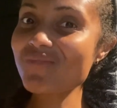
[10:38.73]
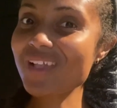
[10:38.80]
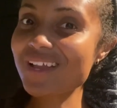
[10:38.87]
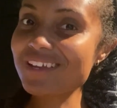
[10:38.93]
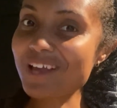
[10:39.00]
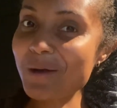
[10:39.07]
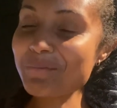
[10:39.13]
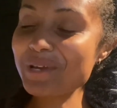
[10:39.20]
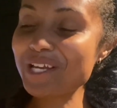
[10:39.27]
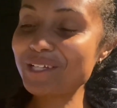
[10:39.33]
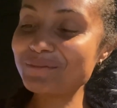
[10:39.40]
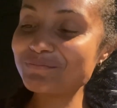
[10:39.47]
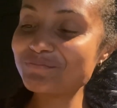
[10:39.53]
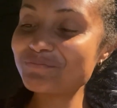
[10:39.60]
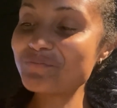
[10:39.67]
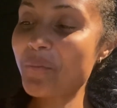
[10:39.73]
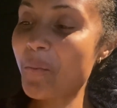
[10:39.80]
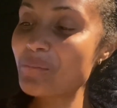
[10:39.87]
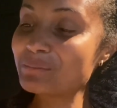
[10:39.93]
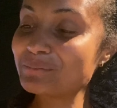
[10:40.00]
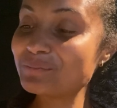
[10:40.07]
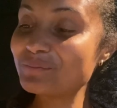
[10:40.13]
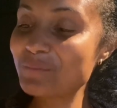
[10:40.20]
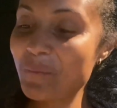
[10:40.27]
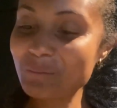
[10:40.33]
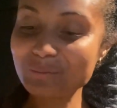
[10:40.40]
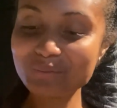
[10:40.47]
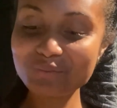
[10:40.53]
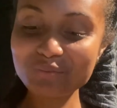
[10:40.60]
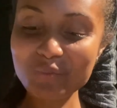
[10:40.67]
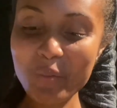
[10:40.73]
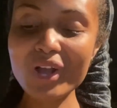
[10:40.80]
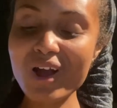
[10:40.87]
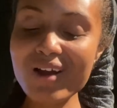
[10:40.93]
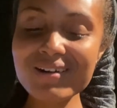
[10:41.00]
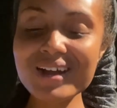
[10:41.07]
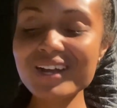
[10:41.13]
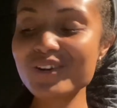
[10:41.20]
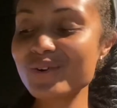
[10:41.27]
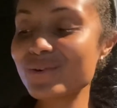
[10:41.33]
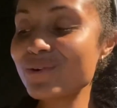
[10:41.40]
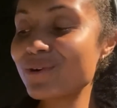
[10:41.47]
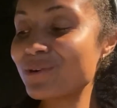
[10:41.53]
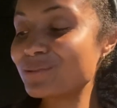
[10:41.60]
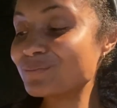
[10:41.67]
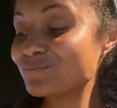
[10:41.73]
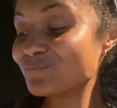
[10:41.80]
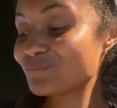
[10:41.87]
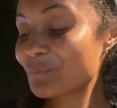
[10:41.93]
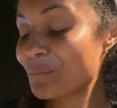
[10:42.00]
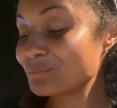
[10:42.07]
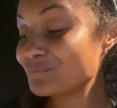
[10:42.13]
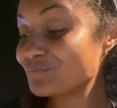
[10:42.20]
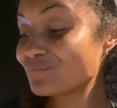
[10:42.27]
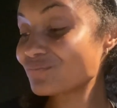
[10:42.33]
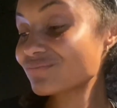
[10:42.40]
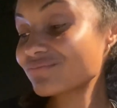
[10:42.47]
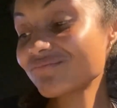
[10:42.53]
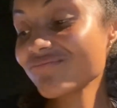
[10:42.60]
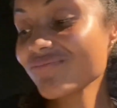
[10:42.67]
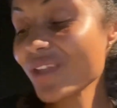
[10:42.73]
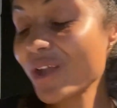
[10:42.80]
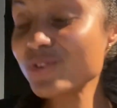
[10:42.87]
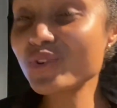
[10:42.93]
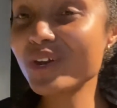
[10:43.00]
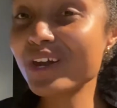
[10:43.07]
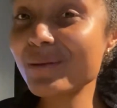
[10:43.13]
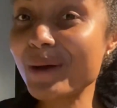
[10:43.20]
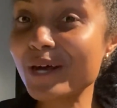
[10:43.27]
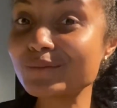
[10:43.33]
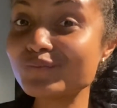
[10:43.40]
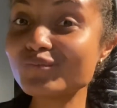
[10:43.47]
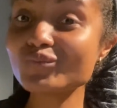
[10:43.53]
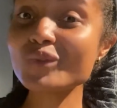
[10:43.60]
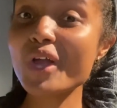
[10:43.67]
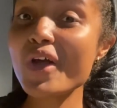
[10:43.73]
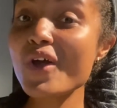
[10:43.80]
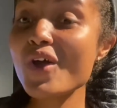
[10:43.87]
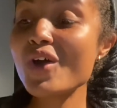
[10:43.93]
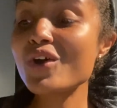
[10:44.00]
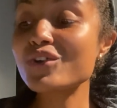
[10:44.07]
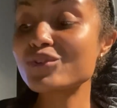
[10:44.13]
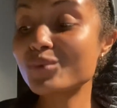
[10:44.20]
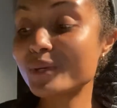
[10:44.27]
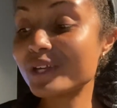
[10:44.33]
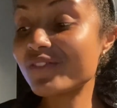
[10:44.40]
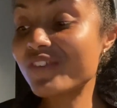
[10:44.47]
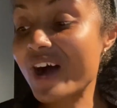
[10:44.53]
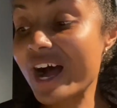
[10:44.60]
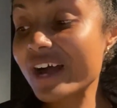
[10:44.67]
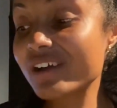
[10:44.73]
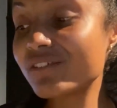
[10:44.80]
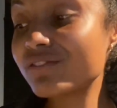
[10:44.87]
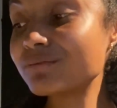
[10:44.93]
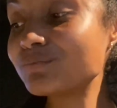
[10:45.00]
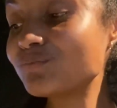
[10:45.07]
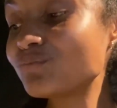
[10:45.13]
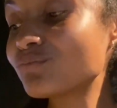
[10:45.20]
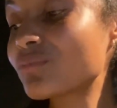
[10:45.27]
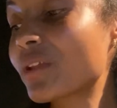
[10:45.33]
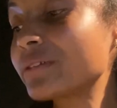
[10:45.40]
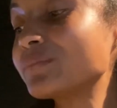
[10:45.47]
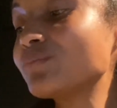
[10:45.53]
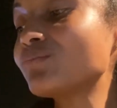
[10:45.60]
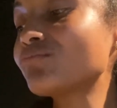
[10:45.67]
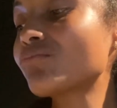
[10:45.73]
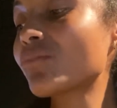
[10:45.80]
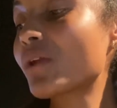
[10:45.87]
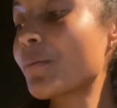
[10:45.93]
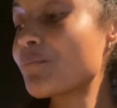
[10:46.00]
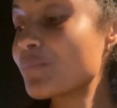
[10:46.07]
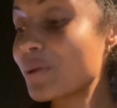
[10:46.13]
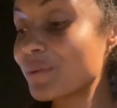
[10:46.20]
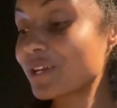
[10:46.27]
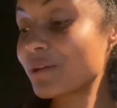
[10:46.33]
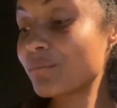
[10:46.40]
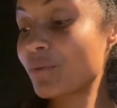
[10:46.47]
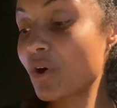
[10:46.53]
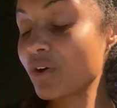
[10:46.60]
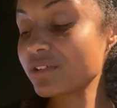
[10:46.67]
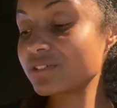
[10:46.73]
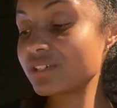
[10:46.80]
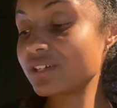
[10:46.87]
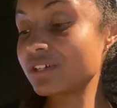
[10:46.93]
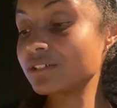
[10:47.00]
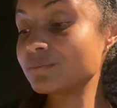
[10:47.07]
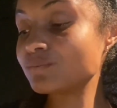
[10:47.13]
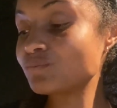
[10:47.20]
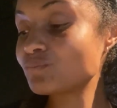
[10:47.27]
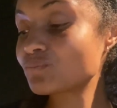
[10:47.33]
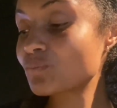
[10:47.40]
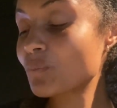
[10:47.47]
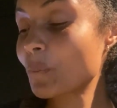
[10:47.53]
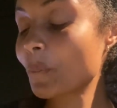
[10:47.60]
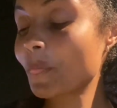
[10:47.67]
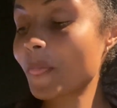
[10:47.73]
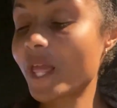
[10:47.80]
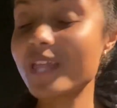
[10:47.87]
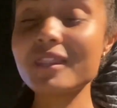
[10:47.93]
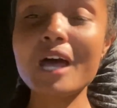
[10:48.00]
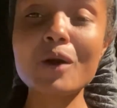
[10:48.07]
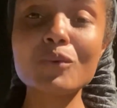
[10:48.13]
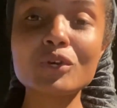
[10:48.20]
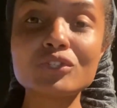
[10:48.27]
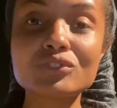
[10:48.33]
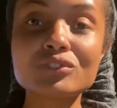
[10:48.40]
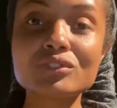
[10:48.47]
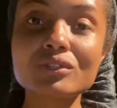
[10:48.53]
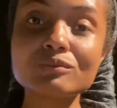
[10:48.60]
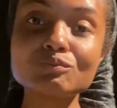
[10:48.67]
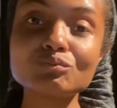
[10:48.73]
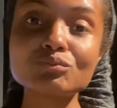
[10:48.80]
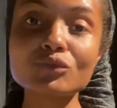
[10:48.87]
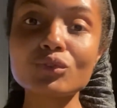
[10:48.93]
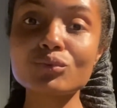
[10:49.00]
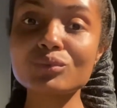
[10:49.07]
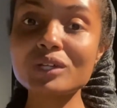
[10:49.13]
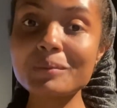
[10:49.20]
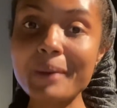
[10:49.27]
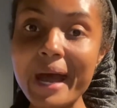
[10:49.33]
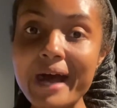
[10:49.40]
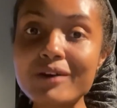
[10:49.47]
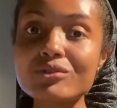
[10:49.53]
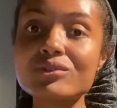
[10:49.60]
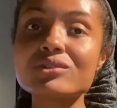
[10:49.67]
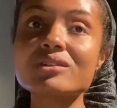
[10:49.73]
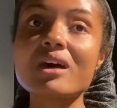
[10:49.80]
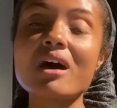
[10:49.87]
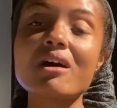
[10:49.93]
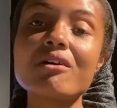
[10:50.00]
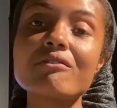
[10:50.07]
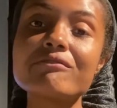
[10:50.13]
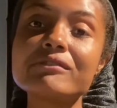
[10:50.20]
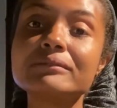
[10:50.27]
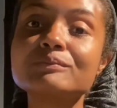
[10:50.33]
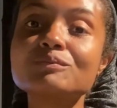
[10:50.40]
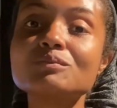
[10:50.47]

yummy. All right, cool. So I got about 25 pemmican balls here, and that was 3 pounds of